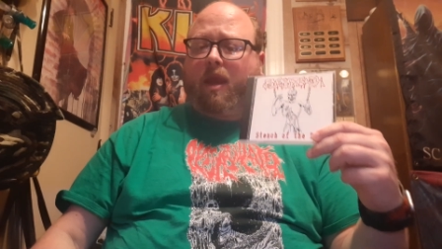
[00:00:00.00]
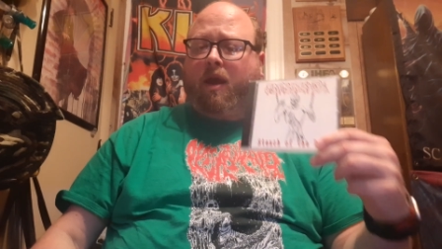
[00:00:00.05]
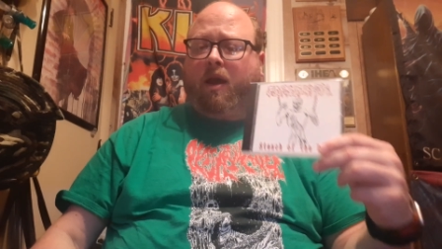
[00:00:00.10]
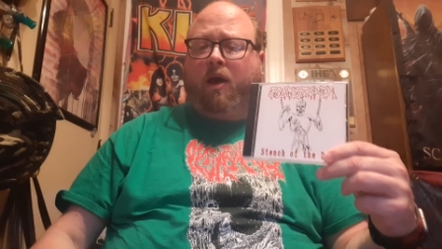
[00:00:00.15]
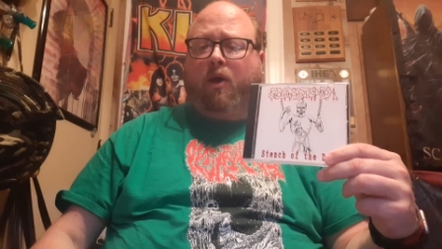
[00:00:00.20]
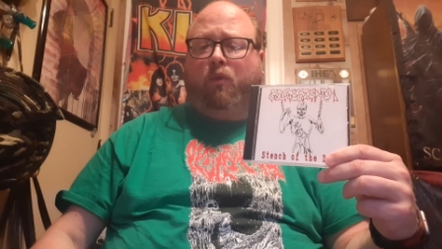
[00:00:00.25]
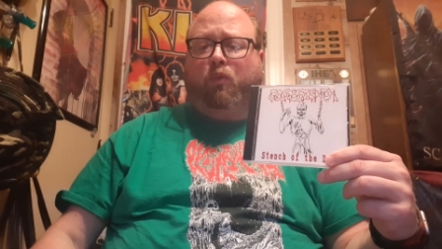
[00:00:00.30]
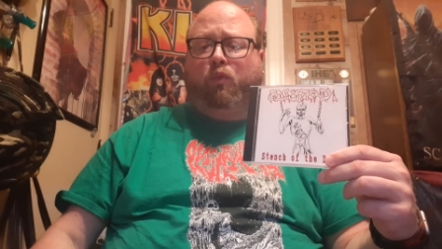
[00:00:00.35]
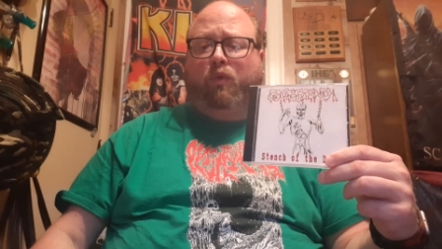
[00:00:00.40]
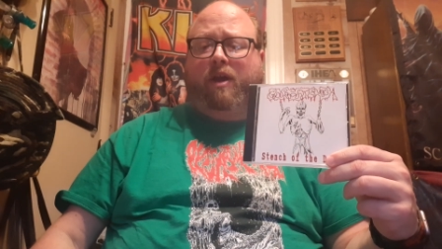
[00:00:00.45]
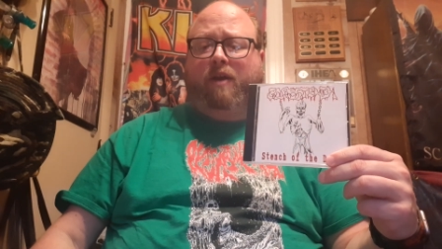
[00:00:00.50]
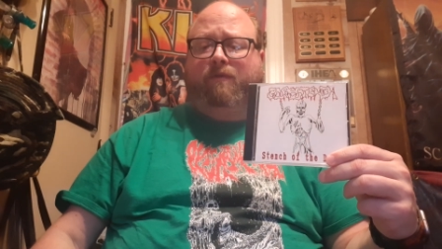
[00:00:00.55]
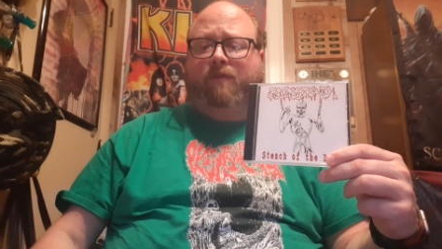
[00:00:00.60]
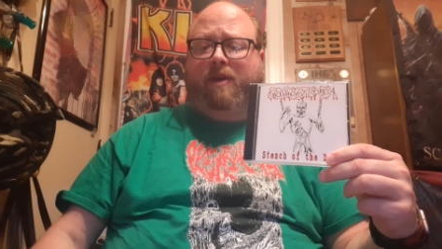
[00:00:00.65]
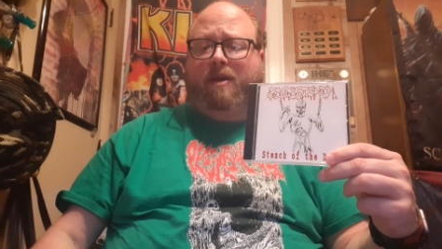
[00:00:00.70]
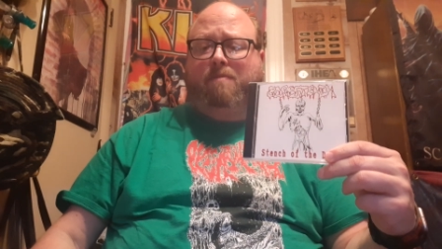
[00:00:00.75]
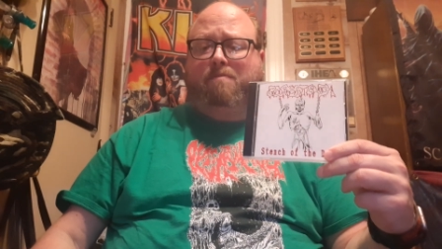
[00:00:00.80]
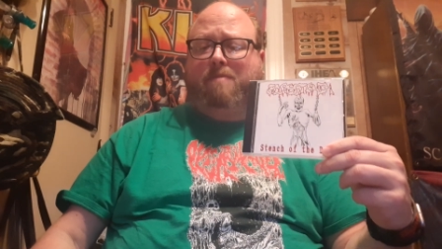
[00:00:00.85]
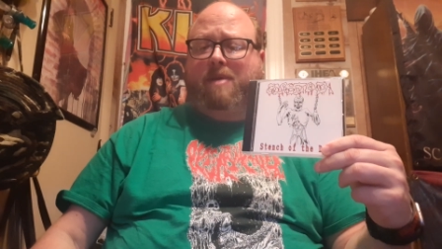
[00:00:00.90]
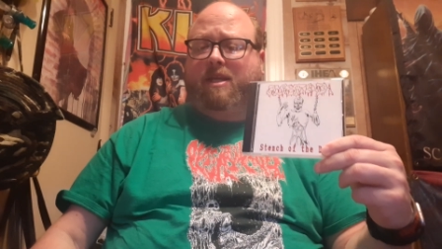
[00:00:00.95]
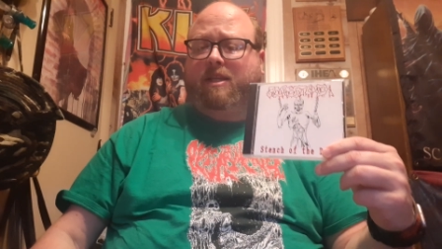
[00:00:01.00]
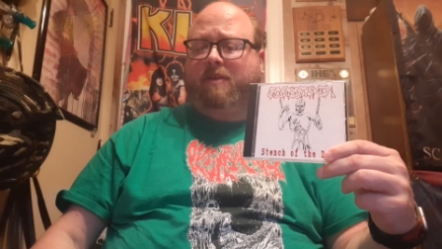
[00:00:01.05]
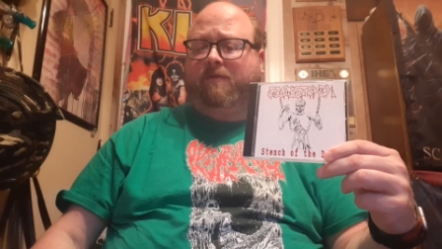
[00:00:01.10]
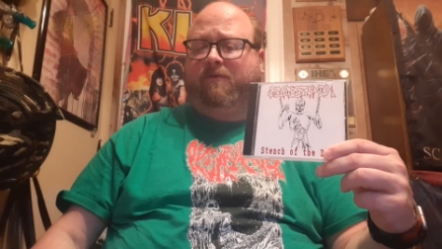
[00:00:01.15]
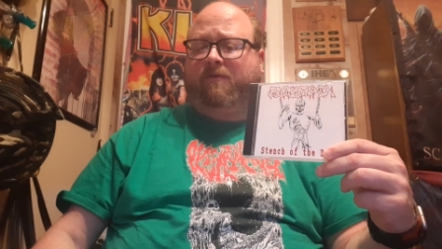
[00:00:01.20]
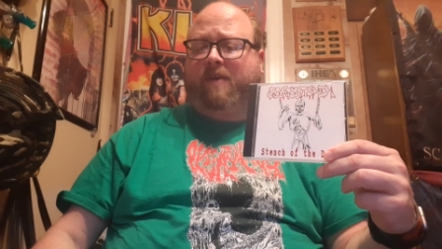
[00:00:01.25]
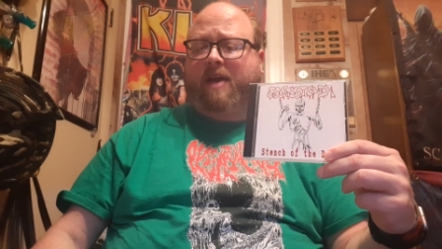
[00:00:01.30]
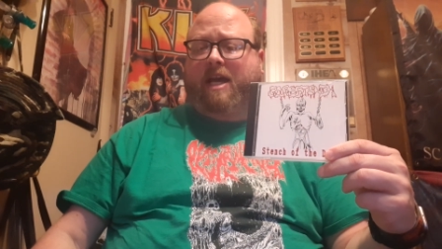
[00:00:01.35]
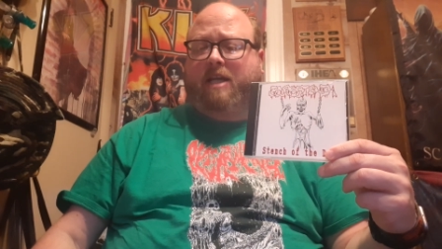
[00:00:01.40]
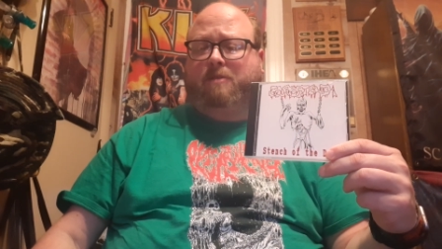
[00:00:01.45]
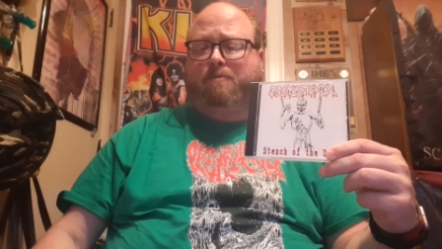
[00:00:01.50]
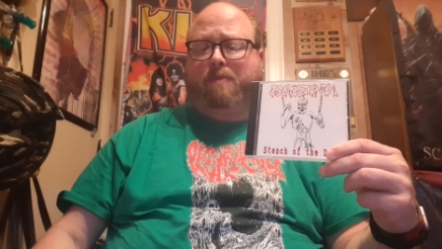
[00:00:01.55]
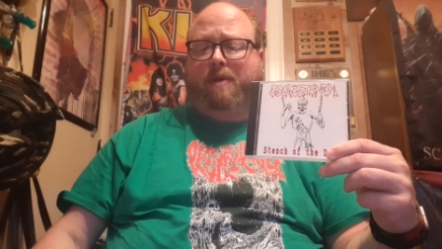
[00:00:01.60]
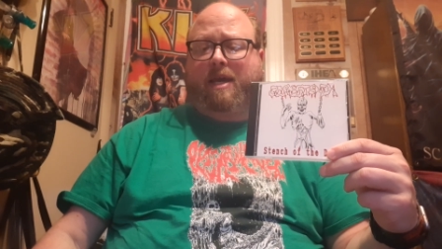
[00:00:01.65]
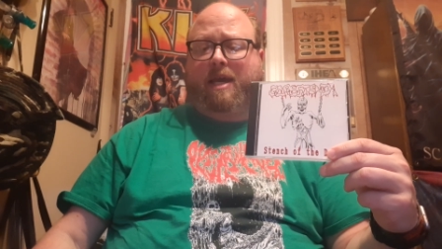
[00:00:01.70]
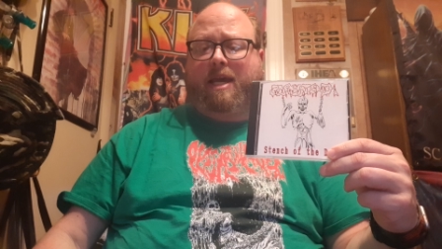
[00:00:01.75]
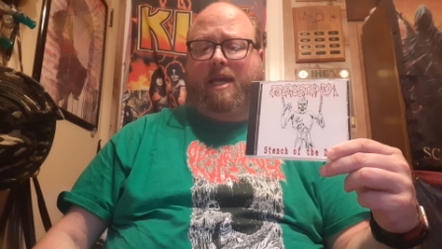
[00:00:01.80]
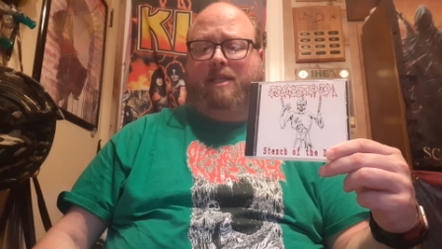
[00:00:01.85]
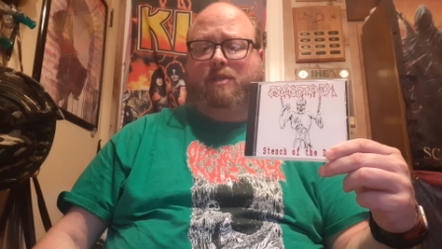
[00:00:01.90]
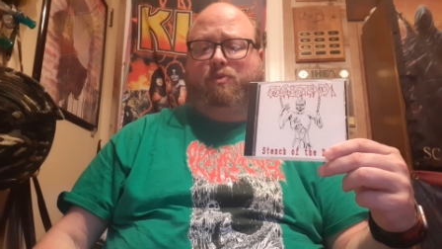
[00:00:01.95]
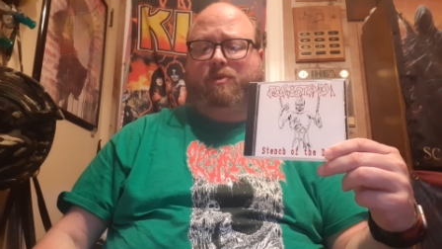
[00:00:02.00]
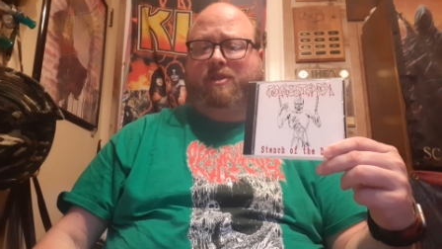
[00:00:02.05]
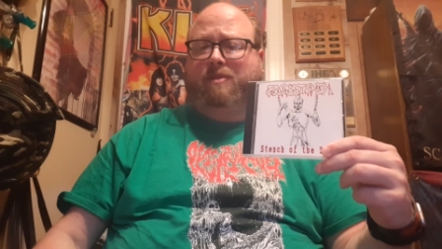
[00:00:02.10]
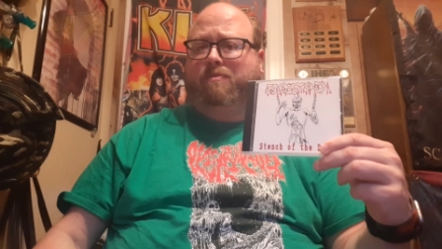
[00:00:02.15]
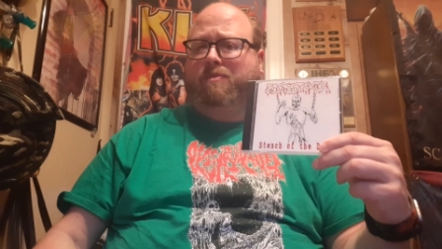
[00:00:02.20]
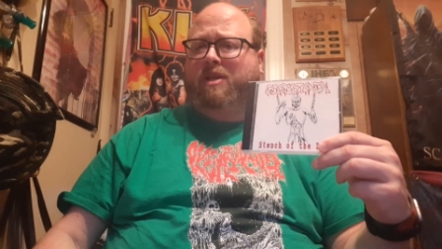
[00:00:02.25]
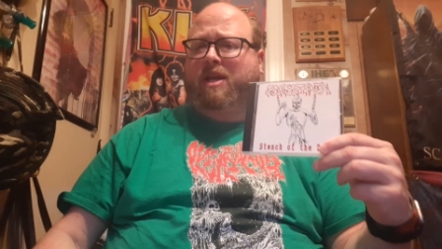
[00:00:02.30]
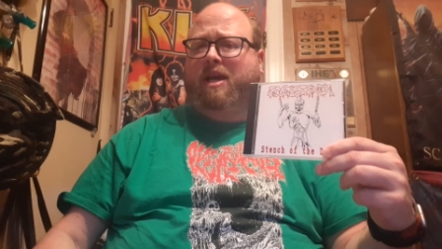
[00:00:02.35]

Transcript: uh, riffing, mid to fast pace with some